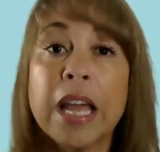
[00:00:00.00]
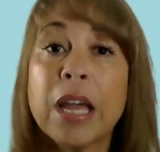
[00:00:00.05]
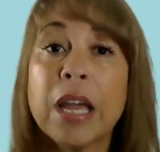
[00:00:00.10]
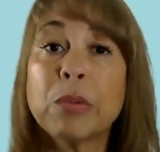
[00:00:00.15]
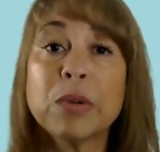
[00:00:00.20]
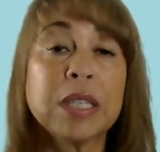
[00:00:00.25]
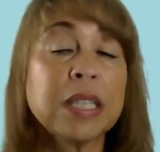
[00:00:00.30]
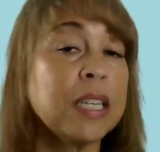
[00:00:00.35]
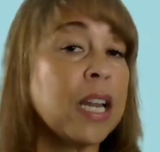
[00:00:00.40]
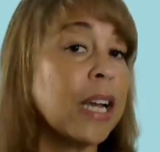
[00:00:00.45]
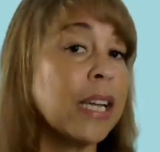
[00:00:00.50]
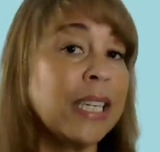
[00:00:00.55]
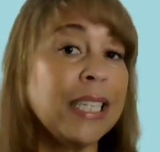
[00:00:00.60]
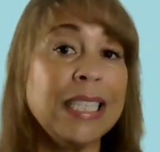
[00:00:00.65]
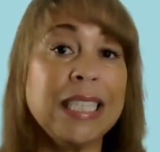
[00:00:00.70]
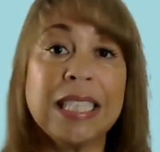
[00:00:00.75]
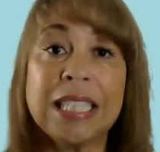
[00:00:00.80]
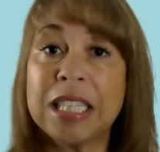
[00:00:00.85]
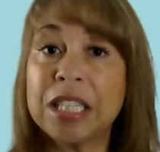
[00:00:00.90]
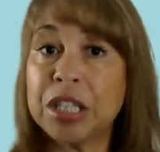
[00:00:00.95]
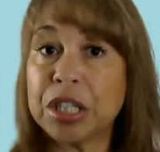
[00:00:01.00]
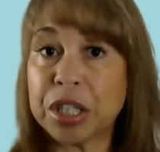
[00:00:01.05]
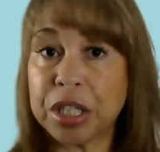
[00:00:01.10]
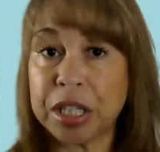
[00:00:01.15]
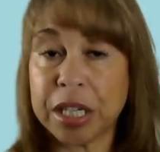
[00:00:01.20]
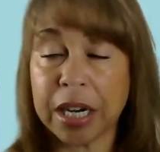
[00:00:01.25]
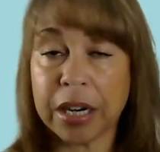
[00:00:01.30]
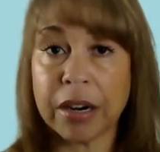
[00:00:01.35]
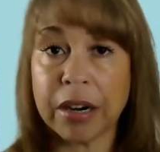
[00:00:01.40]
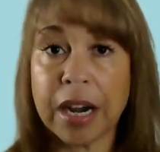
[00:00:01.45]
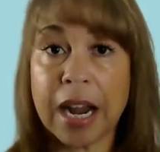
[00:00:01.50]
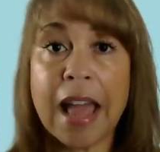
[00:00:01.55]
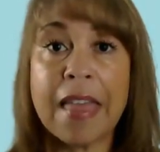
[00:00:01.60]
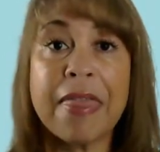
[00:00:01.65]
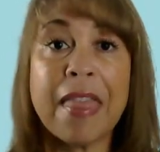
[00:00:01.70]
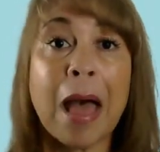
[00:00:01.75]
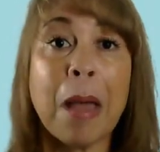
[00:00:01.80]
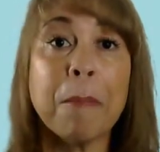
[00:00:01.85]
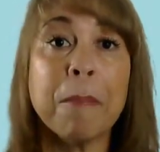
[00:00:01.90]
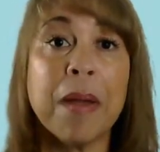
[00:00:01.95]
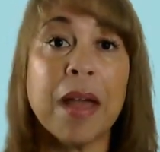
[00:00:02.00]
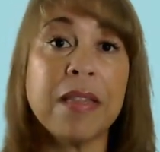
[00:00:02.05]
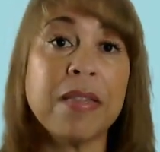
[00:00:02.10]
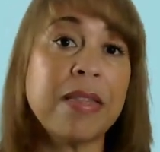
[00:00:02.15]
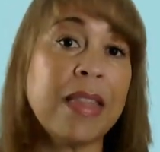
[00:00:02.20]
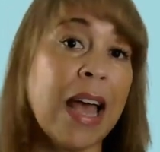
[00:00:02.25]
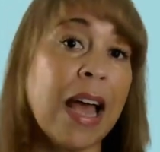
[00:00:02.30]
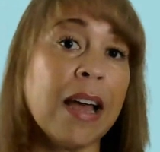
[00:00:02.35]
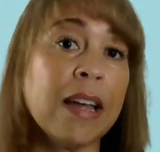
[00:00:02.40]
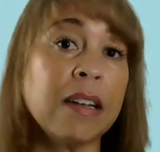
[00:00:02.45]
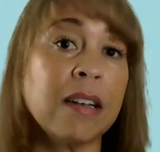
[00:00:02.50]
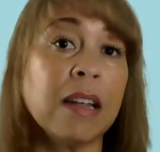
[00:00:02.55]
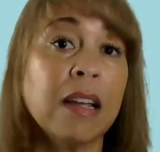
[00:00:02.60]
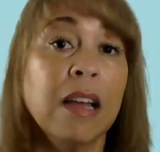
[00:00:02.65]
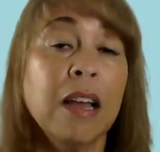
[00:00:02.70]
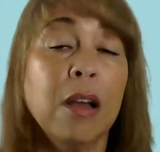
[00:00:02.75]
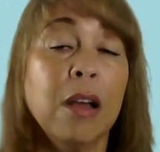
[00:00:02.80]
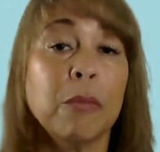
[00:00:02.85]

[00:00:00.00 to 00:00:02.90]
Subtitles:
It was not easy to share. And that meant that